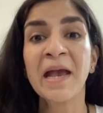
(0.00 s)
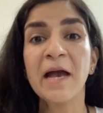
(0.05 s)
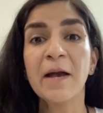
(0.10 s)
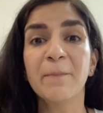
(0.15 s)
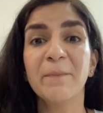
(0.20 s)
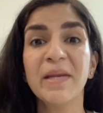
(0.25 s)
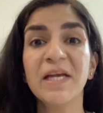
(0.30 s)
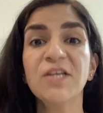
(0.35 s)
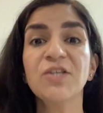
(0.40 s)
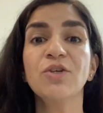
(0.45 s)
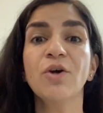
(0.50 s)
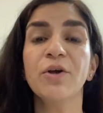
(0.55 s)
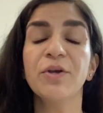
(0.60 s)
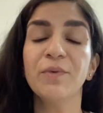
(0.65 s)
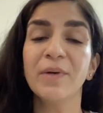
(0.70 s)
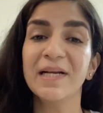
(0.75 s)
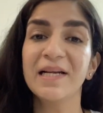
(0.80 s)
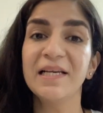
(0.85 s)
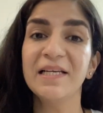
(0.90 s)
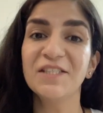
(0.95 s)
Make sure
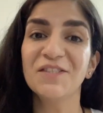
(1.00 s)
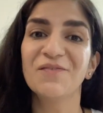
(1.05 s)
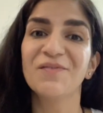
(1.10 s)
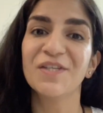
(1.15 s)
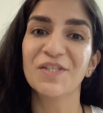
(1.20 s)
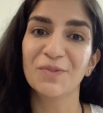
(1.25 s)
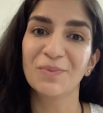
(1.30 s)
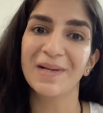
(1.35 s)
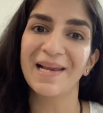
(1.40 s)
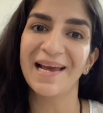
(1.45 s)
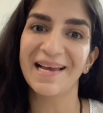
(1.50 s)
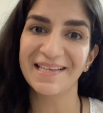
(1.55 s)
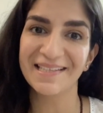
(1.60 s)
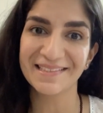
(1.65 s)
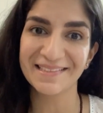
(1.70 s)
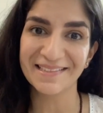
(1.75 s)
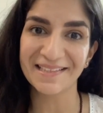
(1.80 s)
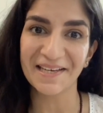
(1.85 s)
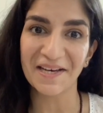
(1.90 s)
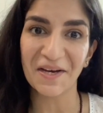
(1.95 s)
you at least
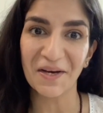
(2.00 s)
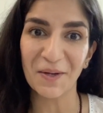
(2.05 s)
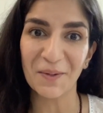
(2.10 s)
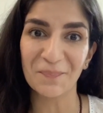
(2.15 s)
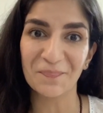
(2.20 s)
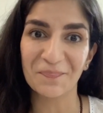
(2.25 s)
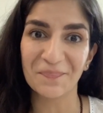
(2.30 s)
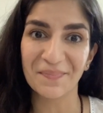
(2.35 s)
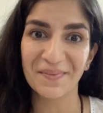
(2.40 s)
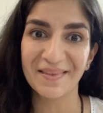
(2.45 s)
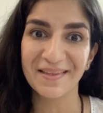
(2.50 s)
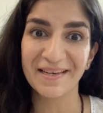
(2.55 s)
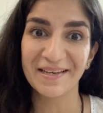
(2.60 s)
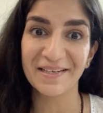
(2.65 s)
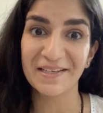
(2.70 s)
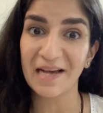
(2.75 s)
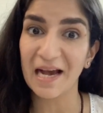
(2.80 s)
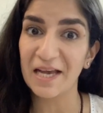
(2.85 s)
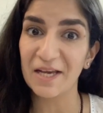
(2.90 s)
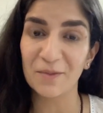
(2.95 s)
visualize the
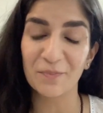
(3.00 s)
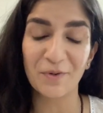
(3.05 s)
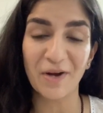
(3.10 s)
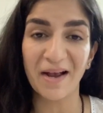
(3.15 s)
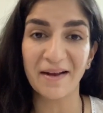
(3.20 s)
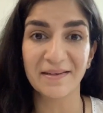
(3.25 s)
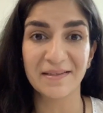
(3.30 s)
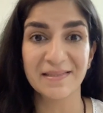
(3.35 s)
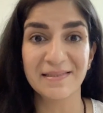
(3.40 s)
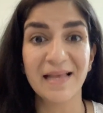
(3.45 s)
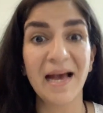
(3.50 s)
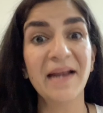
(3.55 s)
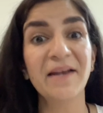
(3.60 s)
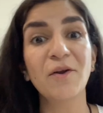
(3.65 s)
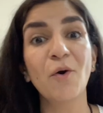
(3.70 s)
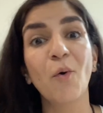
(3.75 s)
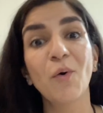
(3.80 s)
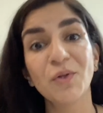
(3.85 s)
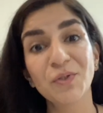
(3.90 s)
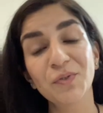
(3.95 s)
entire practice.
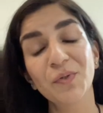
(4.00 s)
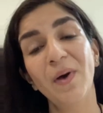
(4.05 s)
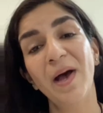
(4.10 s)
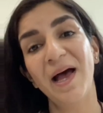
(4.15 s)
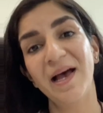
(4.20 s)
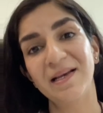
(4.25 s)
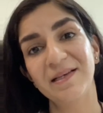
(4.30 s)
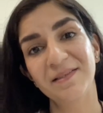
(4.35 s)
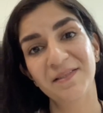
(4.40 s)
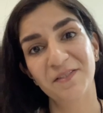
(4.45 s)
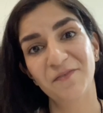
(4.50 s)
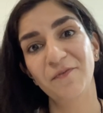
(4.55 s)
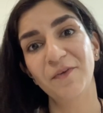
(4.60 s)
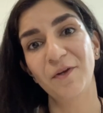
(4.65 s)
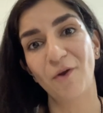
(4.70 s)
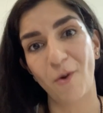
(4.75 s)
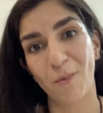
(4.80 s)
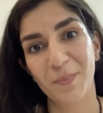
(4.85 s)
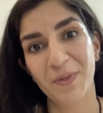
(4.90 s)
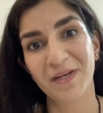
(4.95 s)
That also has
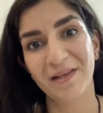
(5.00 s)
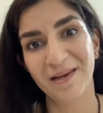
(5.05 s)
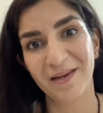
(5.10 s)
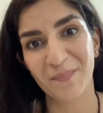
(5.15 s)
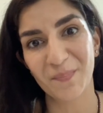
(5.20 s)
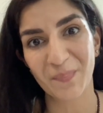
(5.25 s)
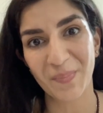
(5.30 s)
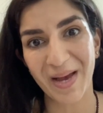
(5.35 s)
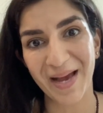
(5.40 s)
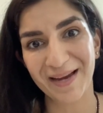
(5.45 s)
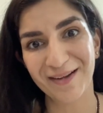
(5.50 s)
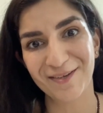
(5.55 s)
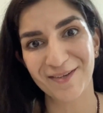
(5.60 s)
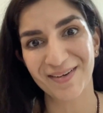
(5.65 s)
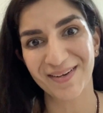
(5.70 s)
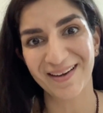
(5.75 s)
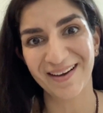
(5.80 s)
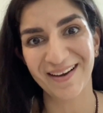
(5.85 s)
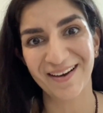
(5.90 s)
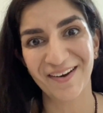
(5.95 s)
phenomenal
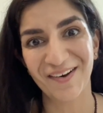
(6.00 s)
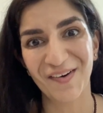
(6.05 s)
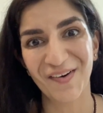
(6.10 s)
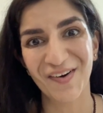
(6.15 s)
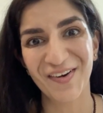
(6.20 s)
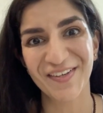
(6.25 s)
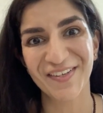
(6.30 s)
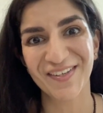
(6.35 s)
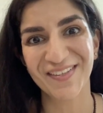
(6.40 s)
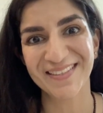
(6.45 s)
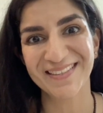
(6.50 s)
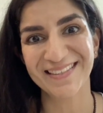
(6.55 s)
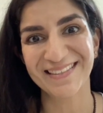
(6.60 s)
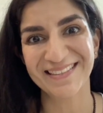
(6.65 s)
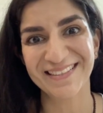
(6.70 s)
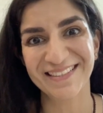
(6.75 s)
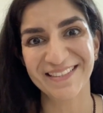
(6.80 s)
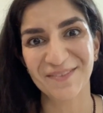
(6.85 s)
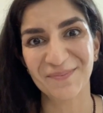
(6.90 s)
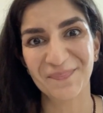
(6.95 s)
impact on your
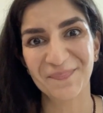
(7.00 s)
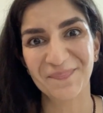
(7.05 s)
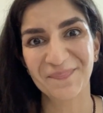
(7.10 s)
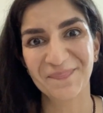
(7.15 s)
system.